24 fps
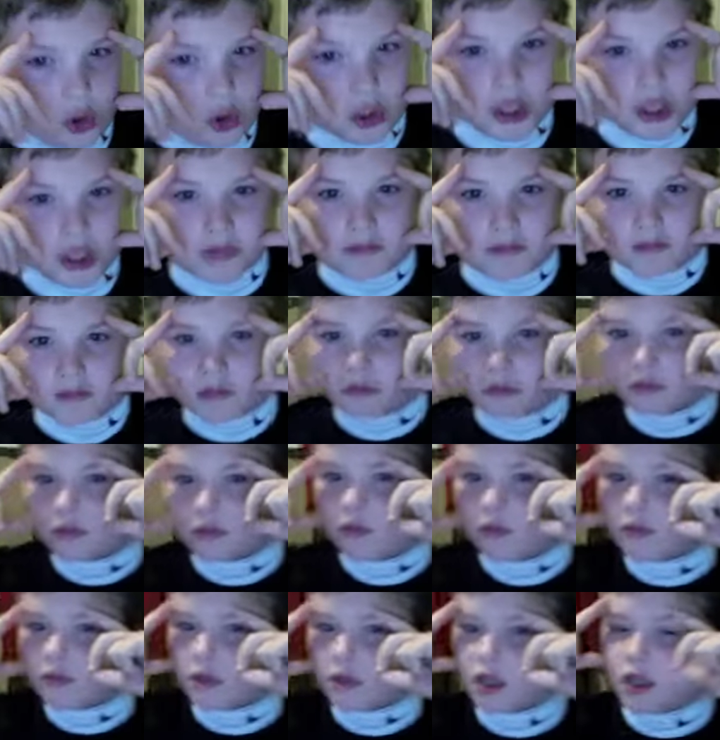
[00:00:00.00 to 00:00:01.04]
him
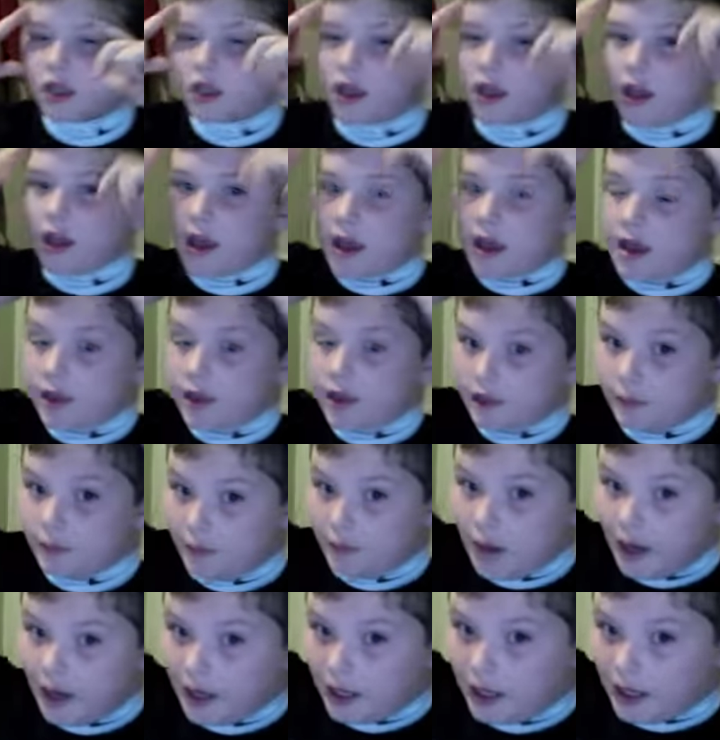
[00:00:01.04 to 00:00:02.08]
and the
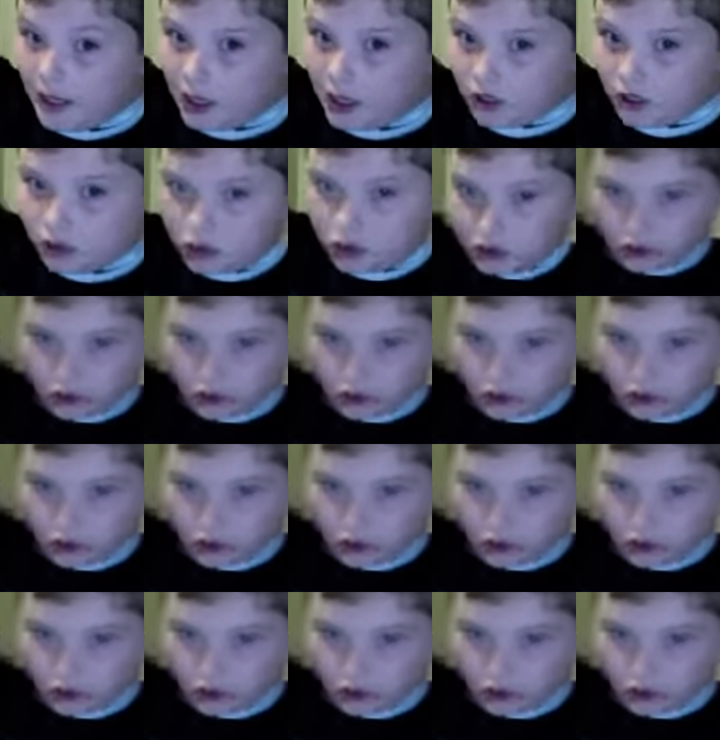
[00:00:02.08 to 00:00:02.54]
main character